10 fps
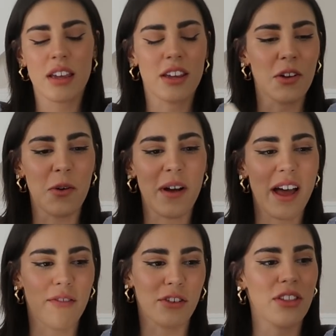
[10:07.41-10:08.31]
you know,
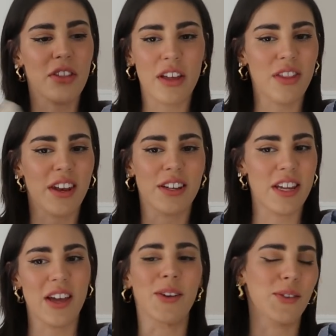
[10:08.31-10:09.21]
everything that
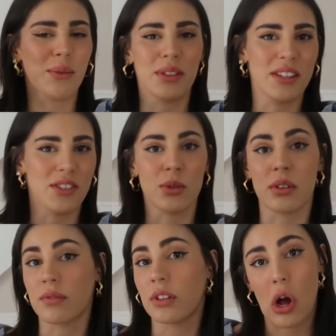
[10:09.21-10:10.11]
entails with this
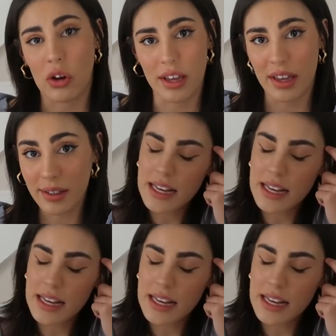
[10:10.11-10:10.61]
sort of longing.